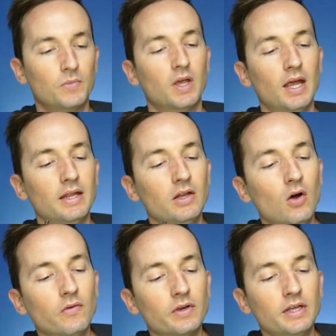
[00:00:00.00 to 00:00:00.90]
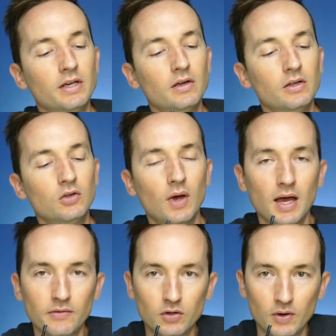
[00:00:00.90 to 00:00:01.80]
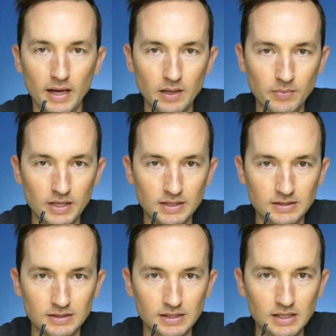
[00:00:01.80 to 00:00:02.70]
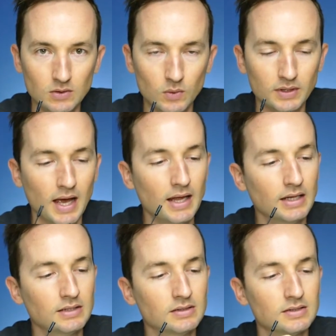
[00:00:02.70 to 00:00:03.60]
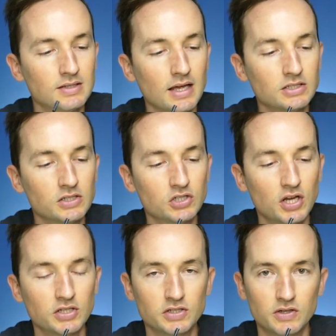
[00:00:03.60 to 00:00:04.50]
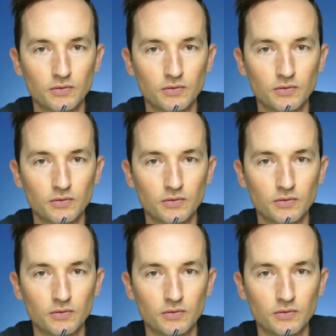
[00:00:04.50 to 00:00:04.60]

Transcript: And then over here, you have your A, B, and C, and what that is that just changes the